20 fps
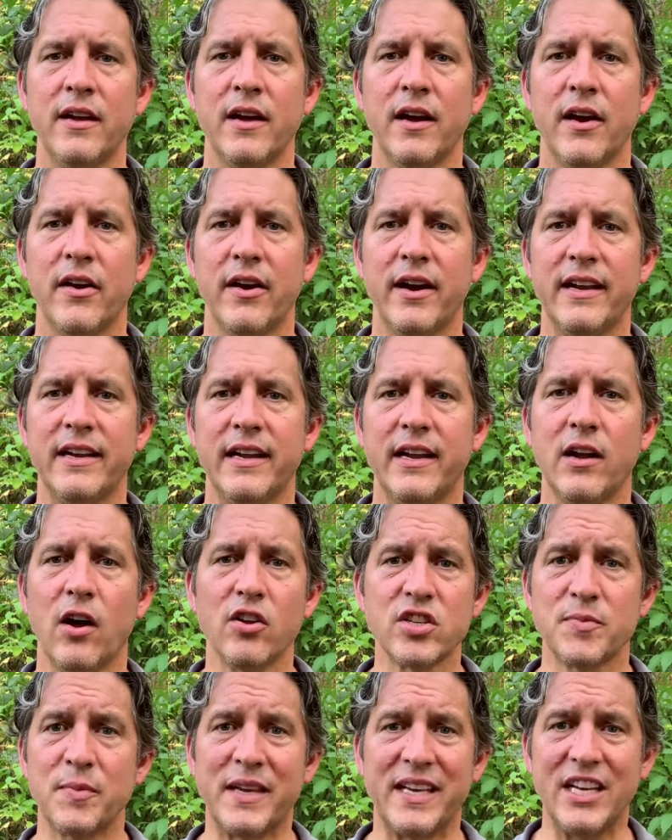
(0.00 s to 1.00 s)
All right, and
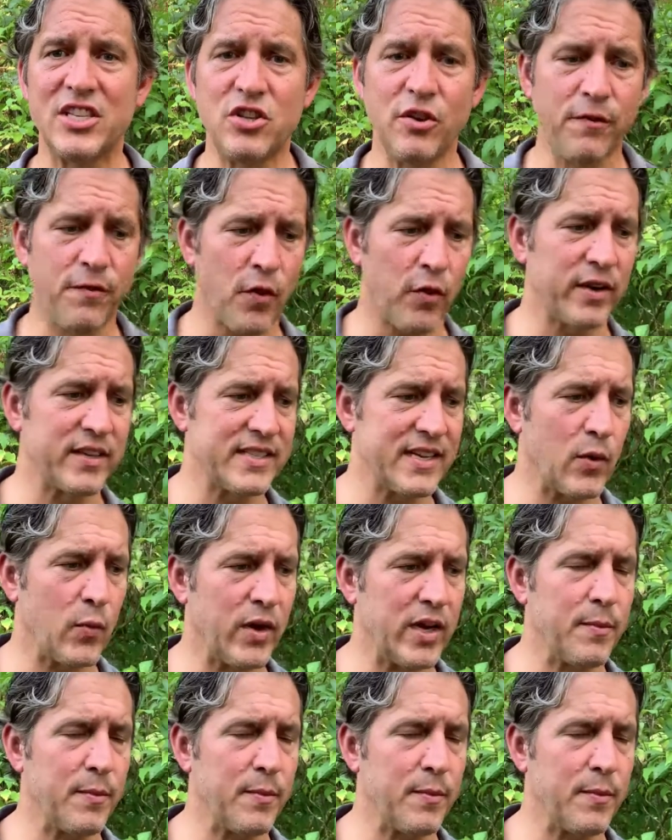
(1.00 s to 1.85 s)
ultimately get you focused on, wait a